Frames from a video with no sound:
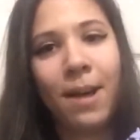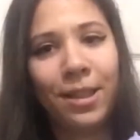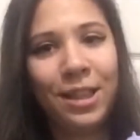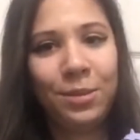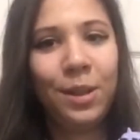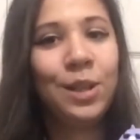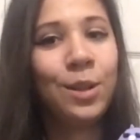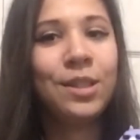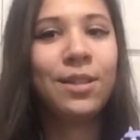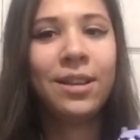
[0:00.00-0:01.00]
bought this one at
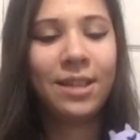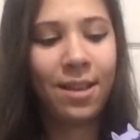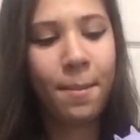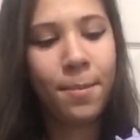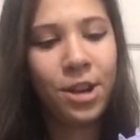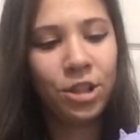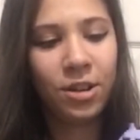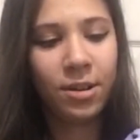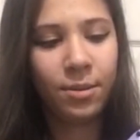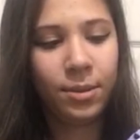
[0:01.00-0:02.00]
Toys R Us. I'm pretty
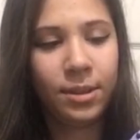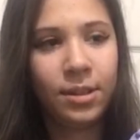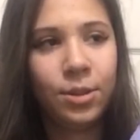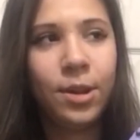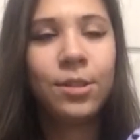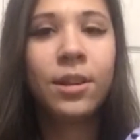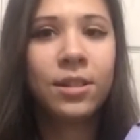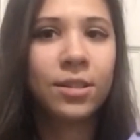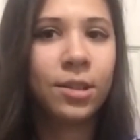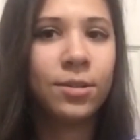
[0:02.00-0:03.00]
sure it was a Toys R Us
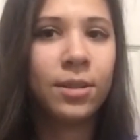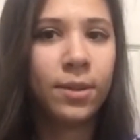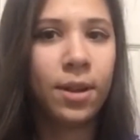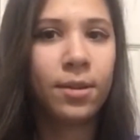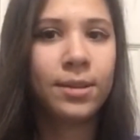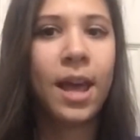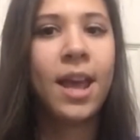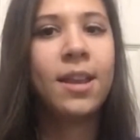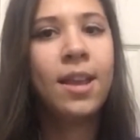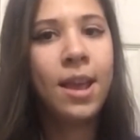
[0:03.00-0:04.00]
exclusive
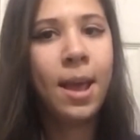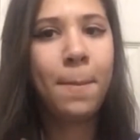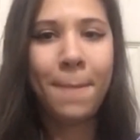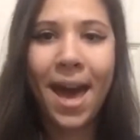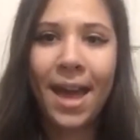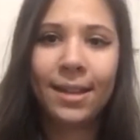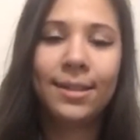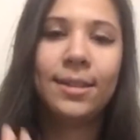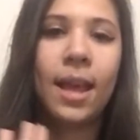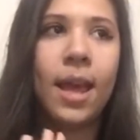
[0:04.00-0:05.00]
alongside
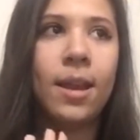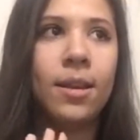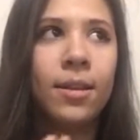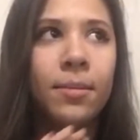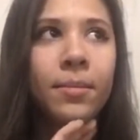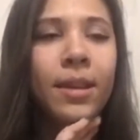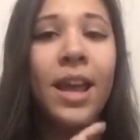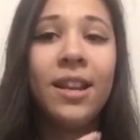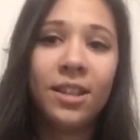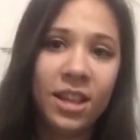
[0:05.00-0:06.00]
Max and,
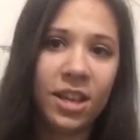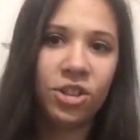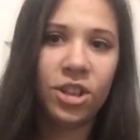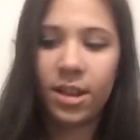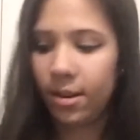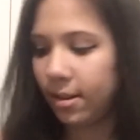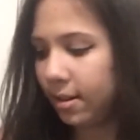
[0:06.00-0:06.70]
and Gidget.